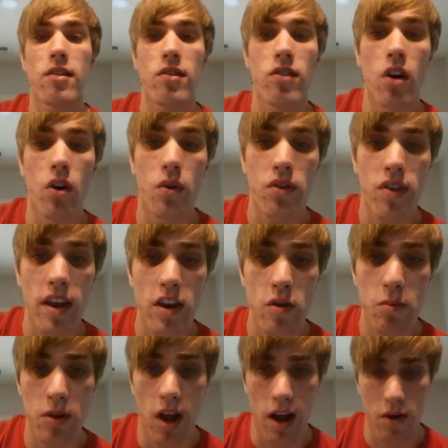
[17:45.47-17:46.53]
So say
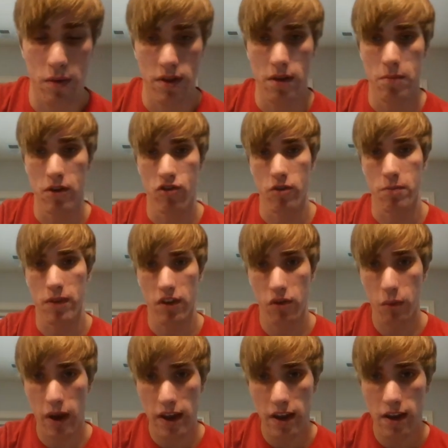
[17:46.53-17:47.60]
you block with the bishop
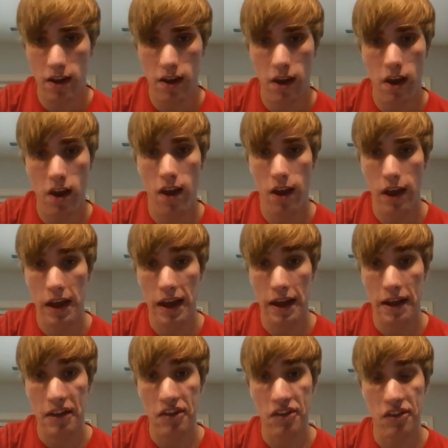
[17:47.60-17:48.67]
this way.
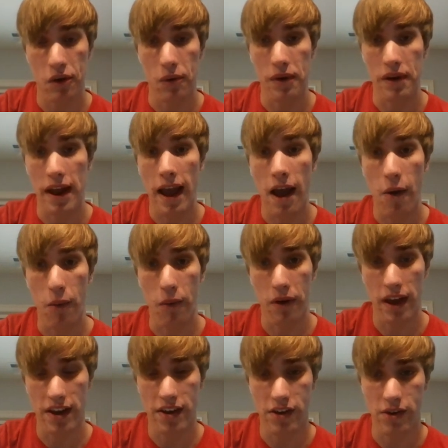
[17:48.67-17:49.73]
So now
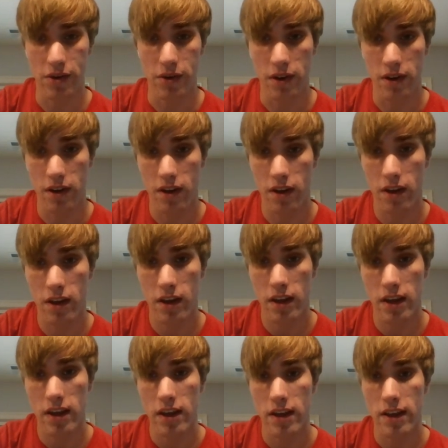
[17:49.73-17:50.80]
what I do
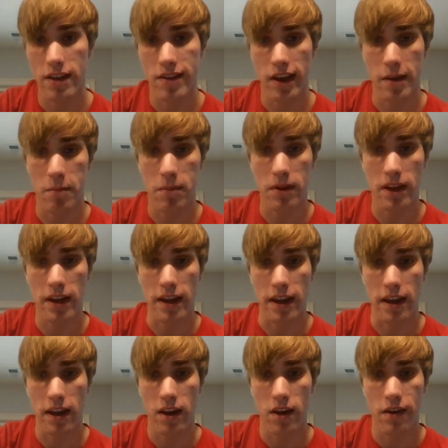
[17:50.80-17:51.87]
is I
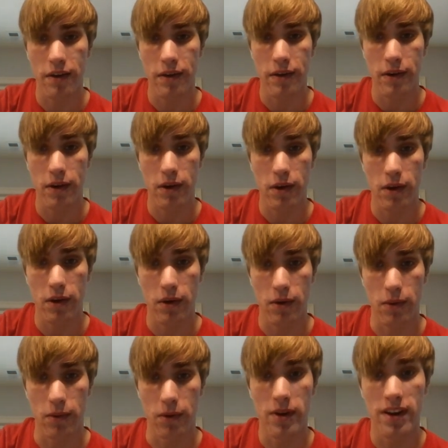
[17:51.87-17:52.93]
play
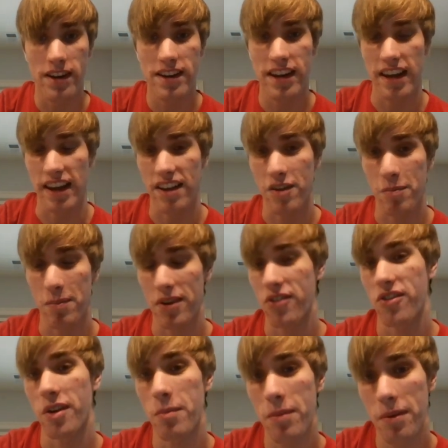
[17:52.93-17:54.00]
rook takes
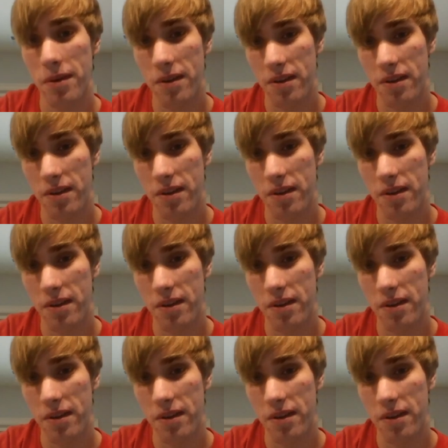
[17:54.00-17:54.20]
bishop.